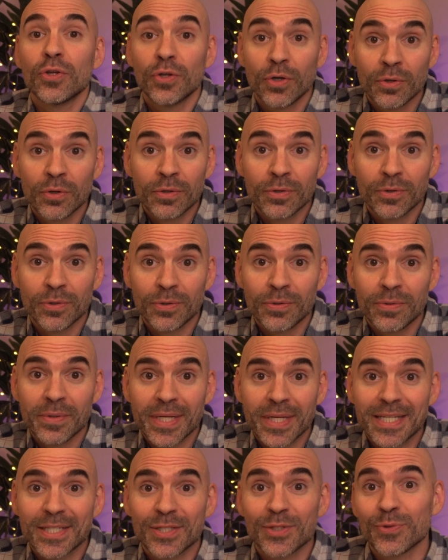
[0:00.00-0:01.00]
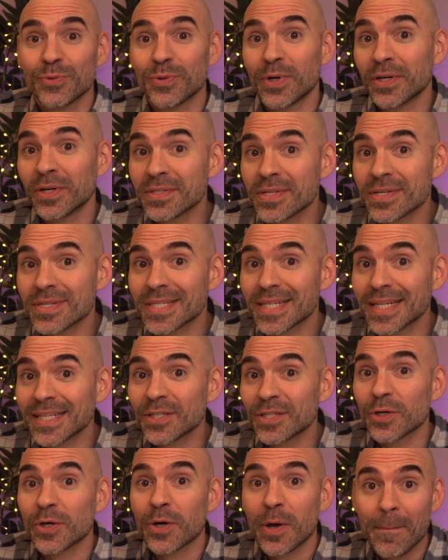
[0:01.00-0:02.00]
Your goal is to understand
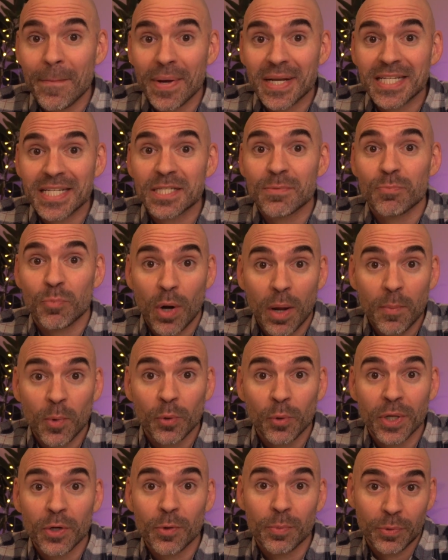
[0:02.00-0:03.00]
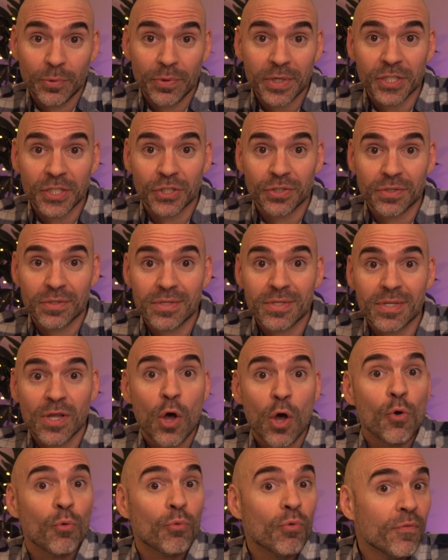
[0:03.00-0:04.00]
the company's primary operations,
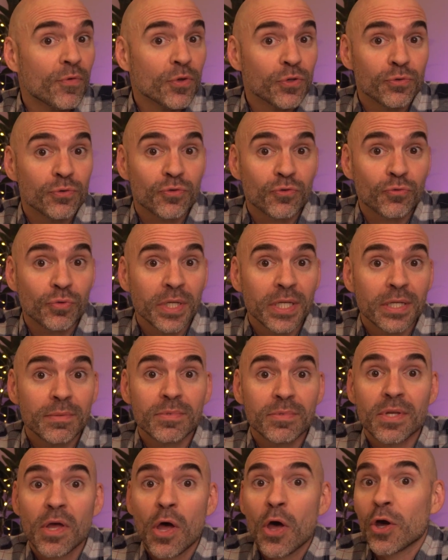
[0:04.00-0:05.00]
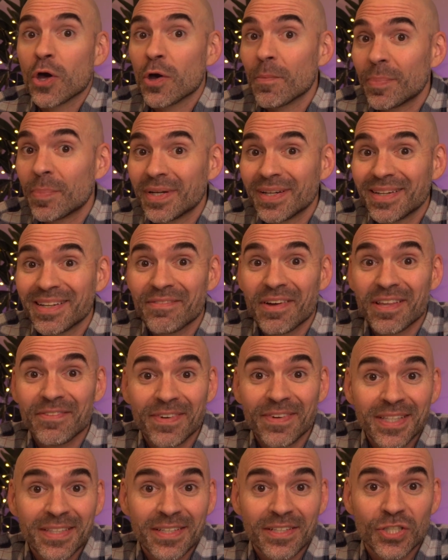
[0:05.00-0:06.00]
revenue streams, competitive
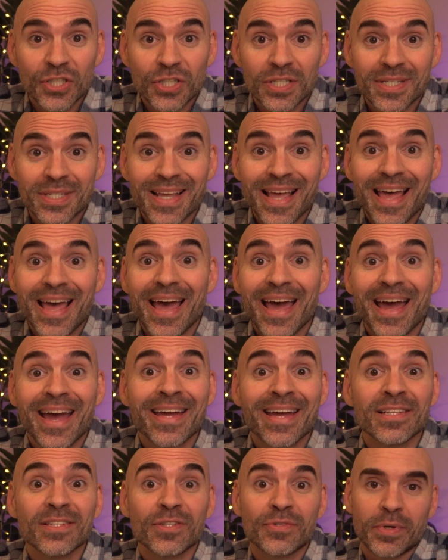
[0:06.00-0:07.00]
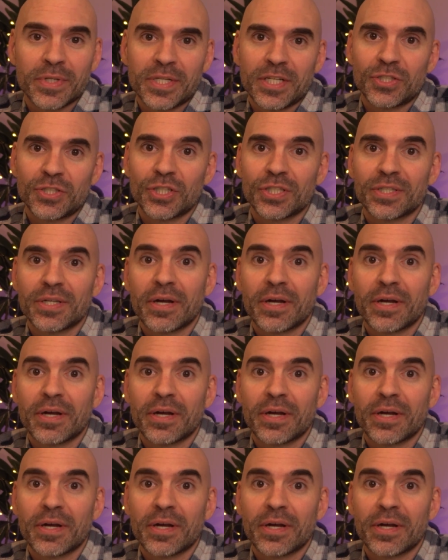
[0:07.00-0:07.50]
advantages, and strategic